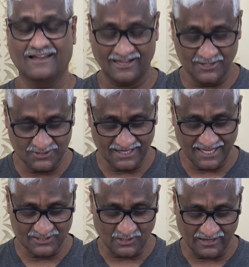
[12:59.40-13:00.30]
Arjuna
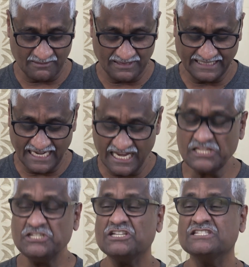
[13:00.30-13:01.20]
is talking about,
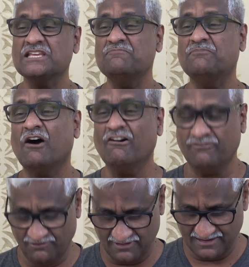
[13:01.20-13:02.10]
tenacious and
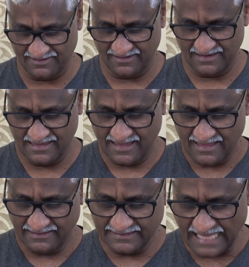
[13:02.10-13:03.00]
powerful.
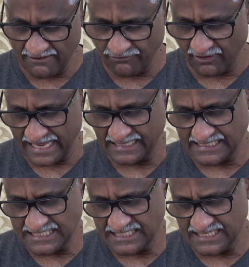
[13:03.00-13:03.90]
Therefore, I
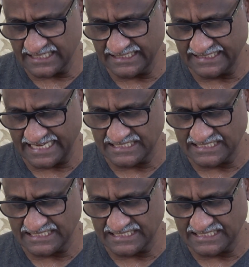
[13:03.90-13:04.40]
consider it as